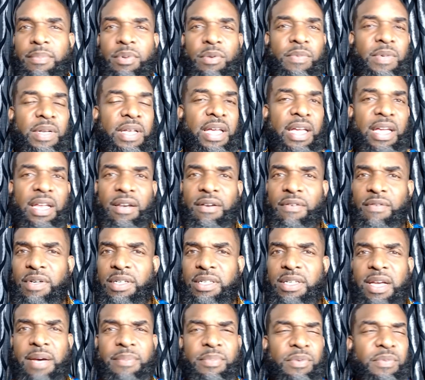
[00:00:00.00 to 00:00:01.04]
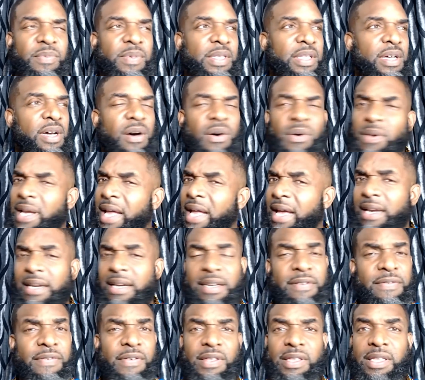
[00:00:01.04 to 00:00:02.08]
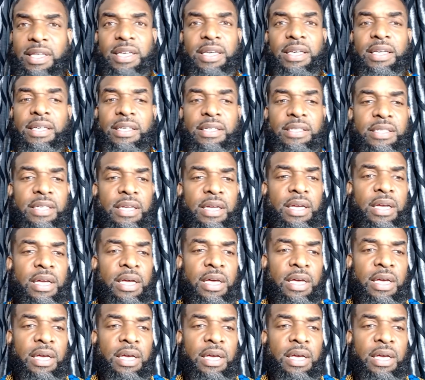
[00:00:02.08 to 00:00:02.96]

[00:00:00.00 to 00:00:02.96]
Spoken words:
coupled with ignorance, coupled with a whole lot of different things,